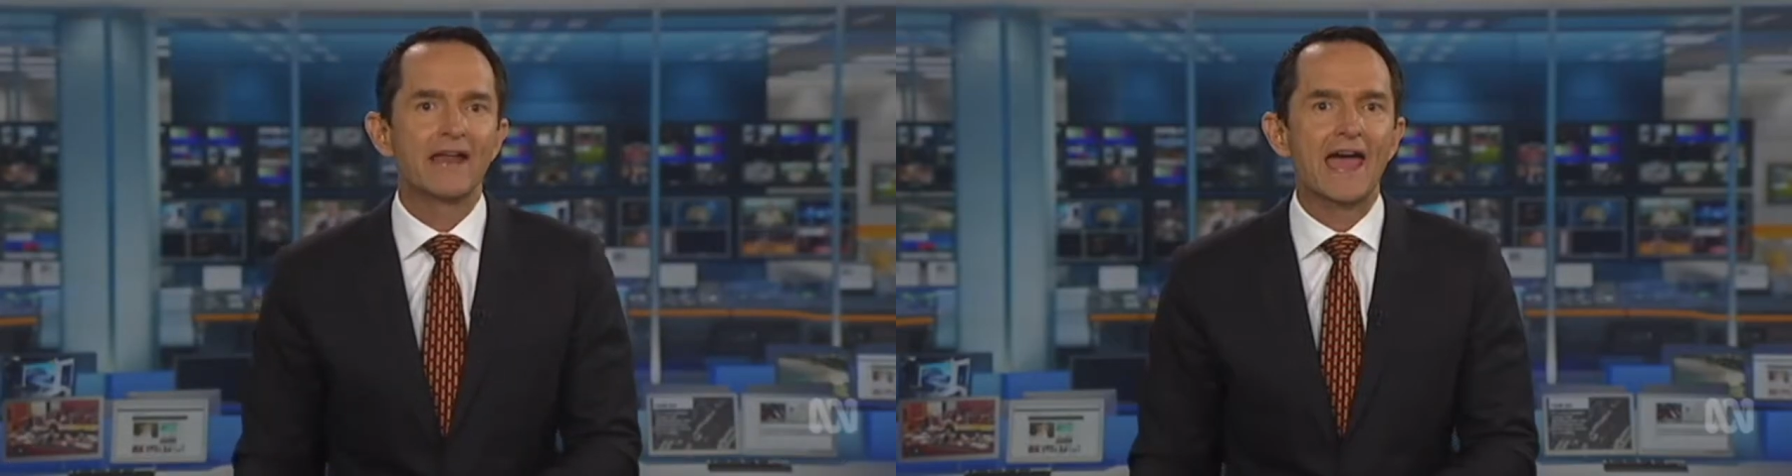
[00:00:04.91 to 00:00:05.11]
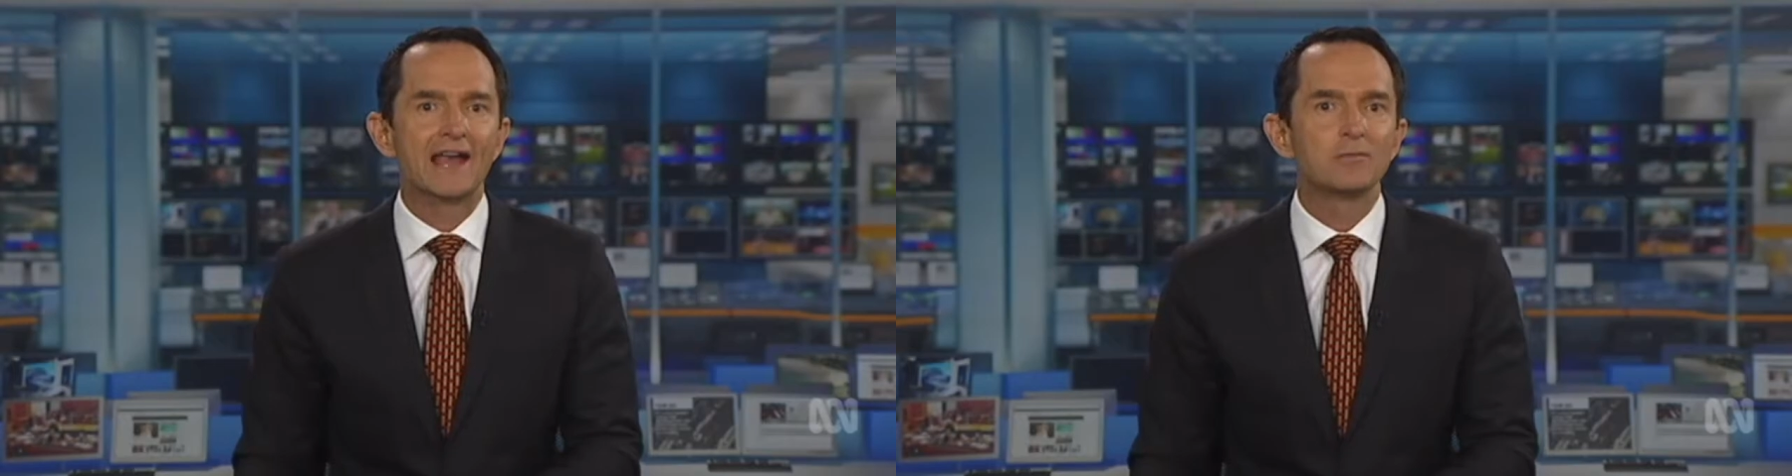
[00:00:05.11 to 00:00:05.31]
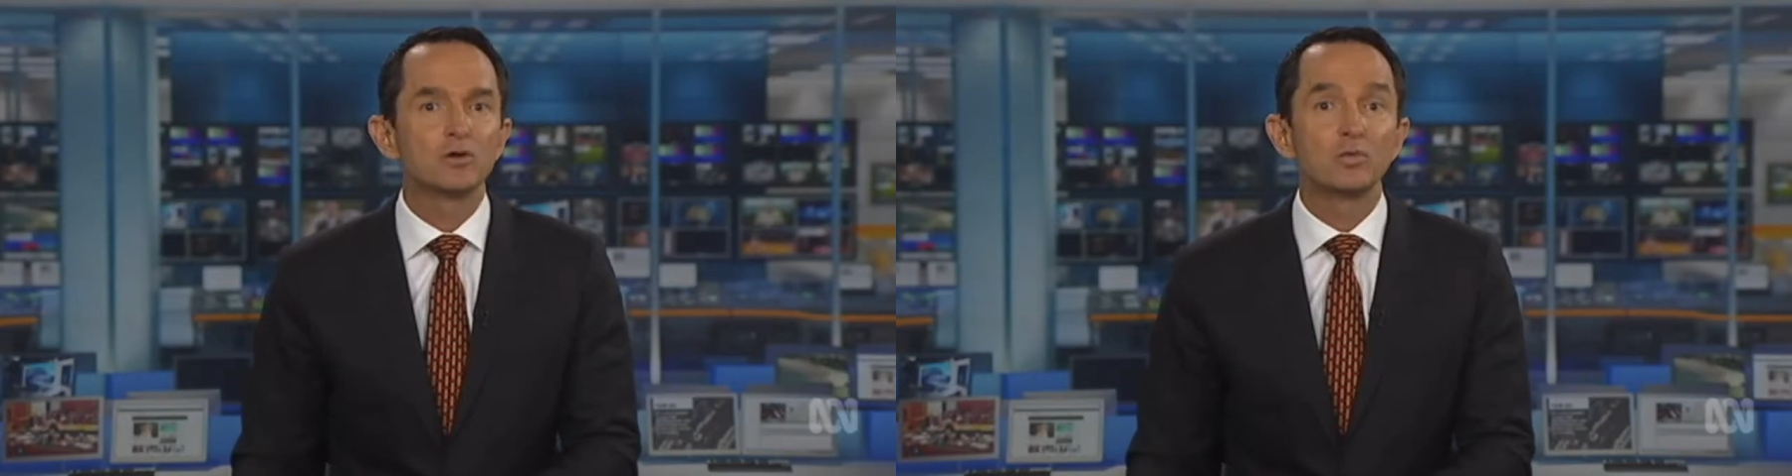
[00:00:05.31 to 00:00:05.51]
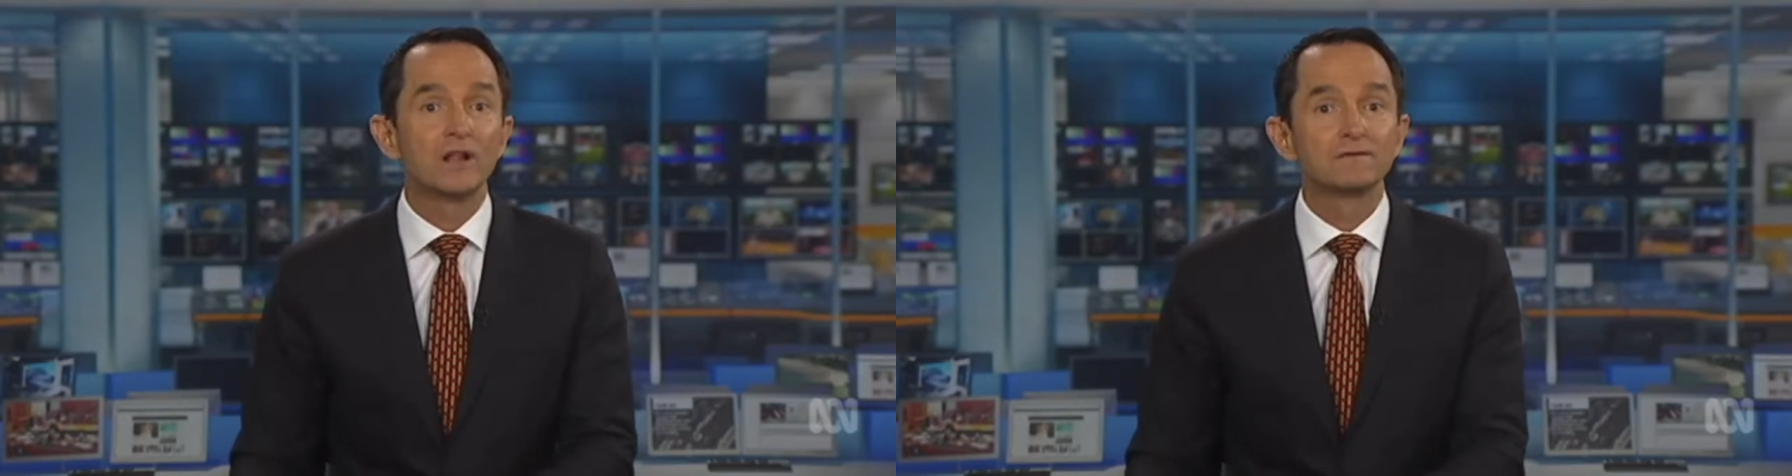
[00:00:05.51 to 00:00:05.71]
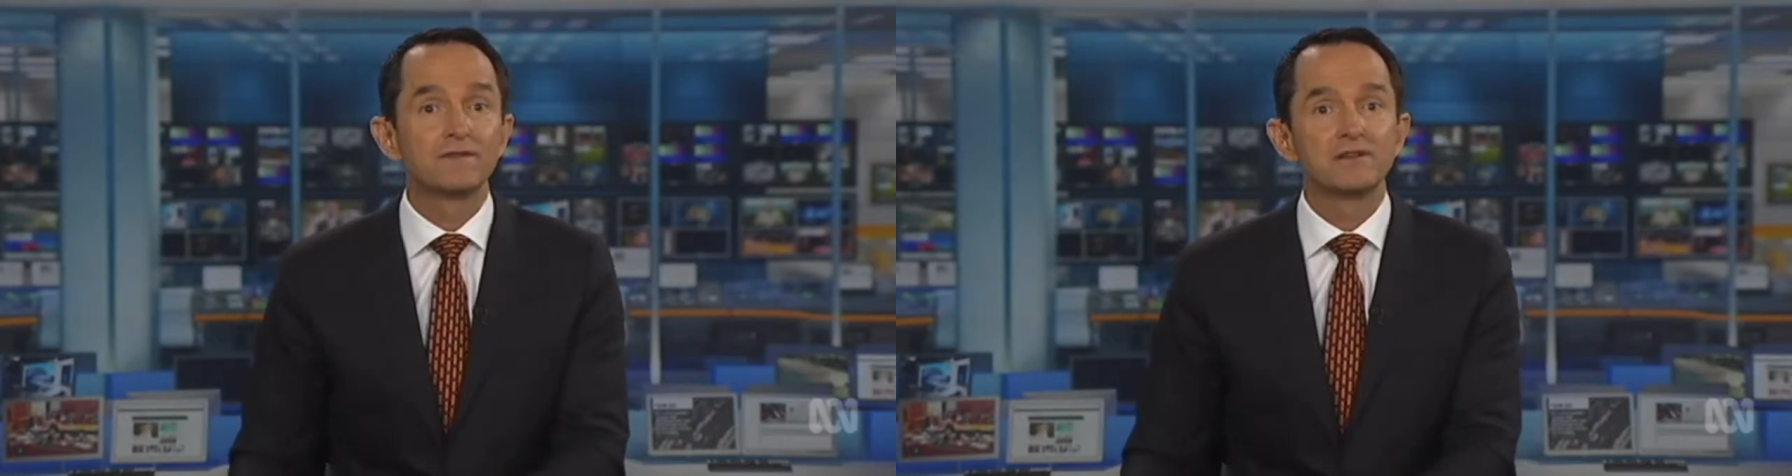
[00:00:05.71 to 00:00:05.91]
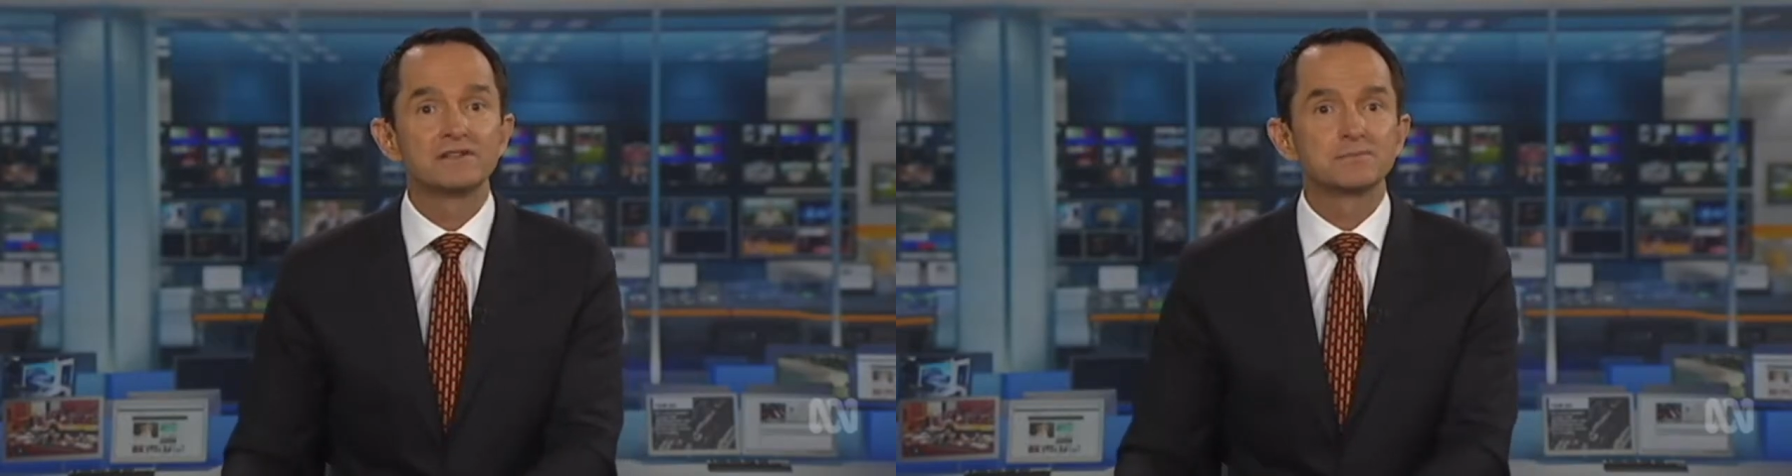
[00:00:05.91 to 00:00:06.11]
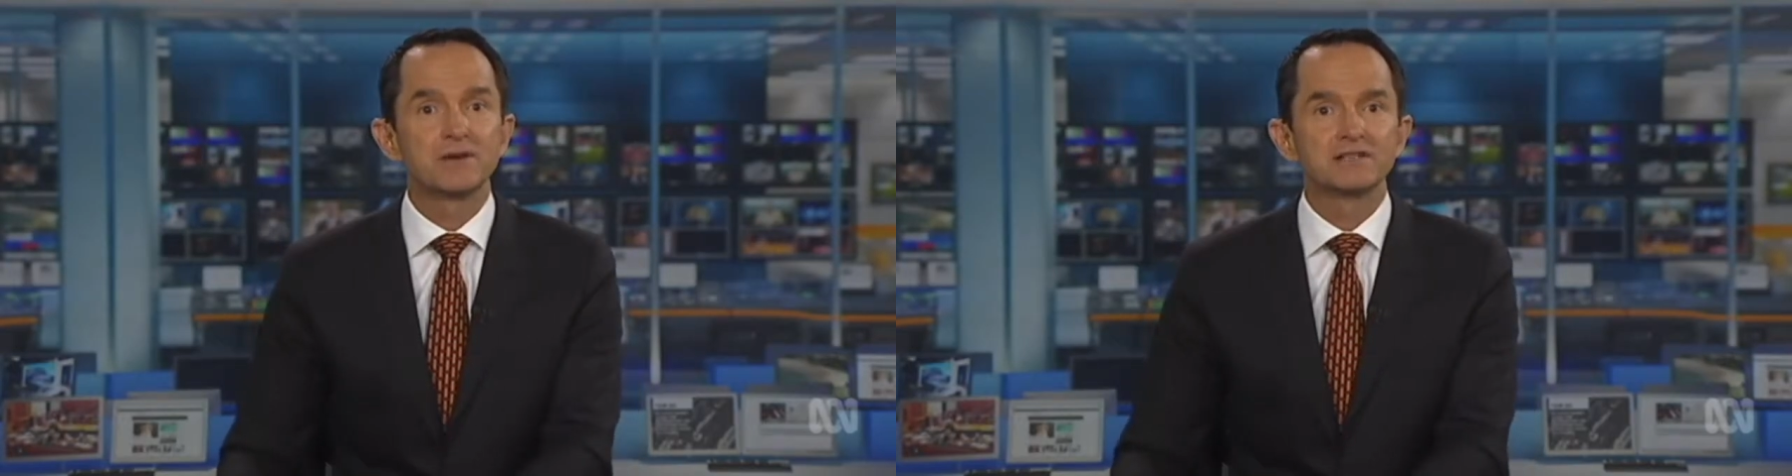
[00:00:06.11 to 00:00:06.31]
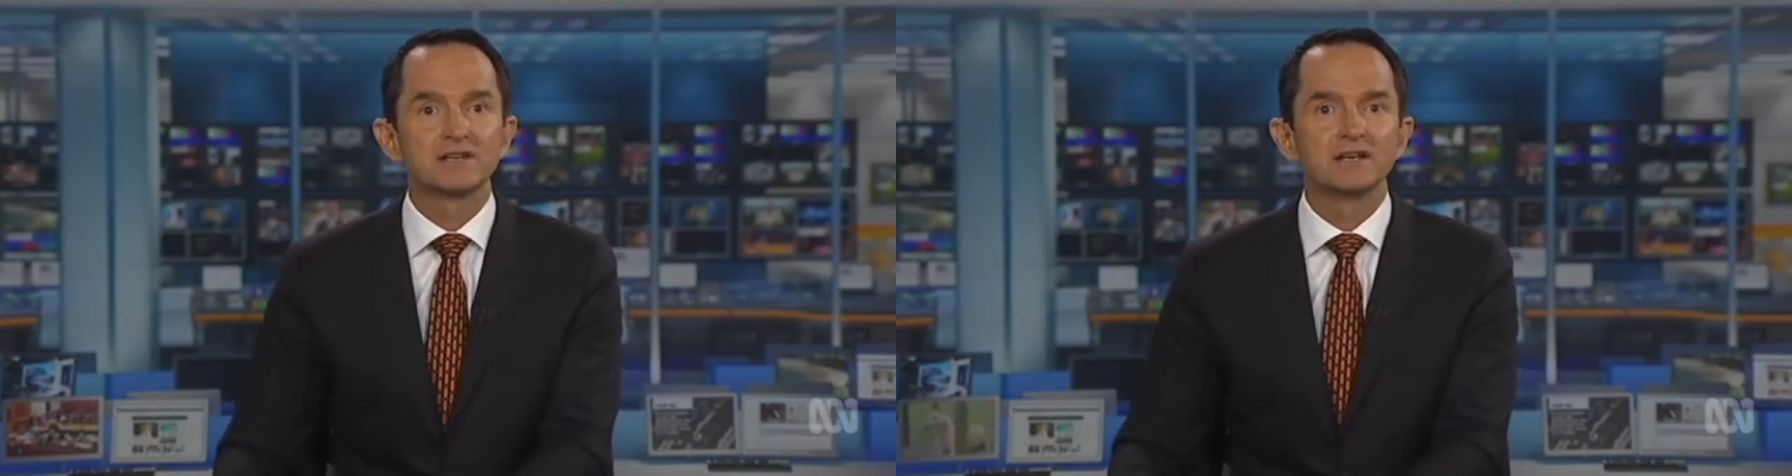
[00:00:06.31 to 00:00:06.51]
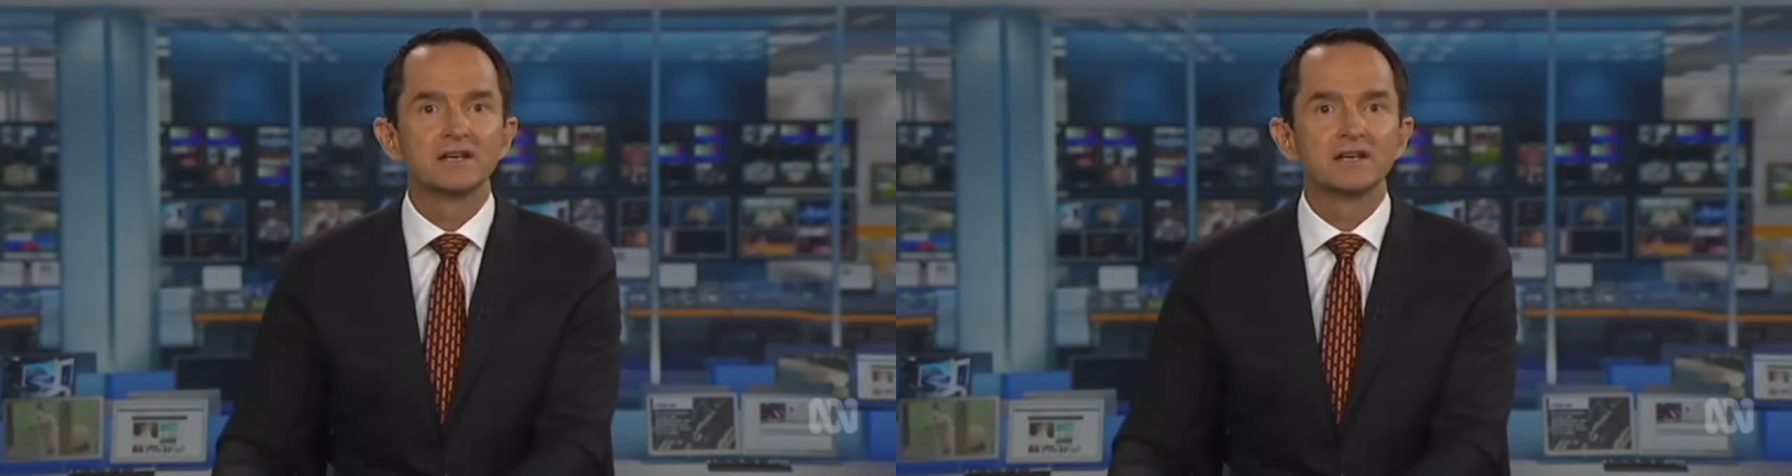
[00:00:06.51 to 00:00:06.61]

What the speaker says: animal welfare inspector.